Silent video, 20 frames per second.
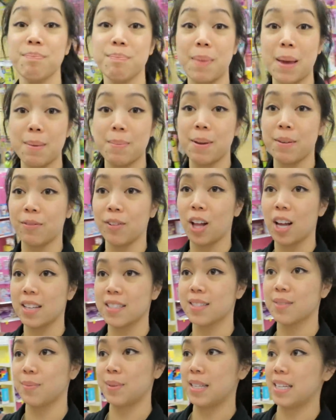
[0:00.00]
Baby
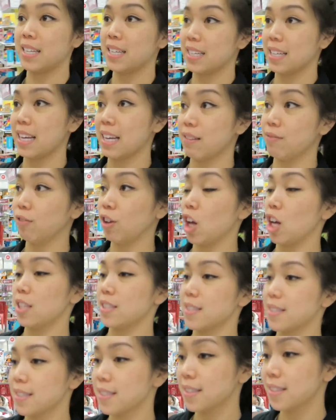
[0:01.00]
floss. We need kid
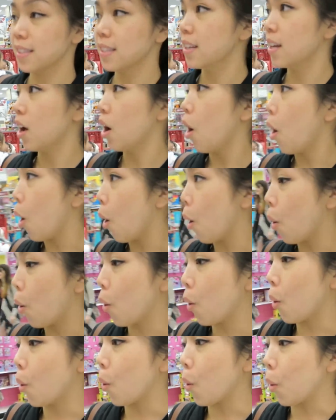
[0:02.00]
floss.
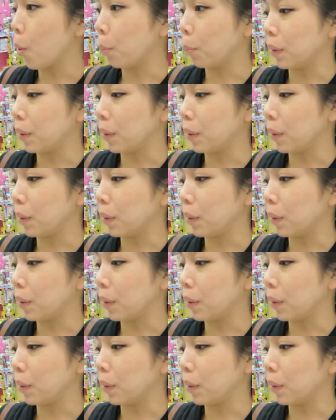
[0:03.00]
Oh,